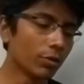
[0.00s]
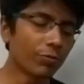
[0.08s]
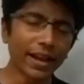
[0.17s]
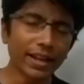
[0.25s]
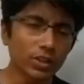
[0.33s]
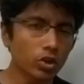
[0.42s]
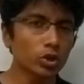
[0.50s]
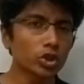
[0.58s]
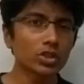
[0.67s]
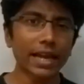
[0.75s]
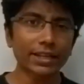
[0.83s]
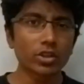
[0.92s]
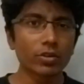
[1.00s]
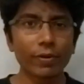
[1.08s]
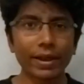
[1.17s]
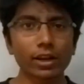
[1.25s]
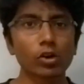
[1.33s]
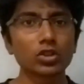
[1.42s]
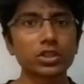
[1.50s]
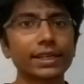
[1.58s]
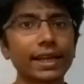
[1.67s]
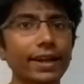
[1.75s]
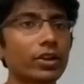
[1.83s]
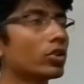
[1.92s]
The final solution is actually very
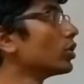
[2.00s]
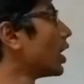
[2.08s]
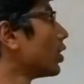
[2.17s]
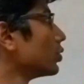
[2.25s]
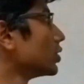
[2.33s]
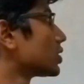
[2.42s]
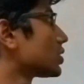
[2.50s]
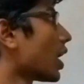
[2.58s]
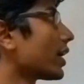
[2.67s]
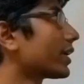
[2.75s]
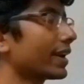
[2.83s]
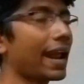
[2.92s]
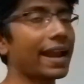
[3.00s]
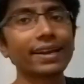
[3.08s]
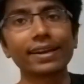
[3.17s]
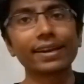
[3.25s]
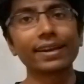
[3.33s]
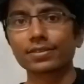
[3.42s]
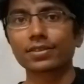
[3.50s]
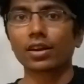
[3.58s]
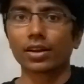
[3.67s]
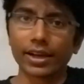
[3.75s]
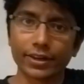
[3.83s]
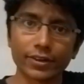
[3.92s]
closely tied to how the start and end indexes
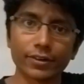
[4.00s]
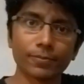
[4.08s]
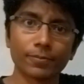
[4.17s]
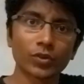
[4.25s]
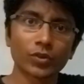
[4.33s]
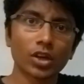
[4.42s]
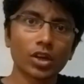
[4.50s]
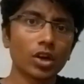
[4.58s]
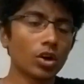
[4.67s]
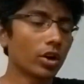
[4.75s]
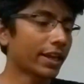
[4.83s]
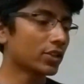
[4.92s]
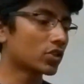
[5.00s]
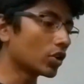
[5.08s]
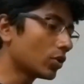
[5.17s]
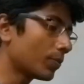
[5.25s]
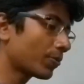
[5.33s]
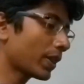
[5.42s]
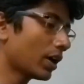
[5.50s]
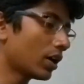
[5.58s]
are related. Okay, so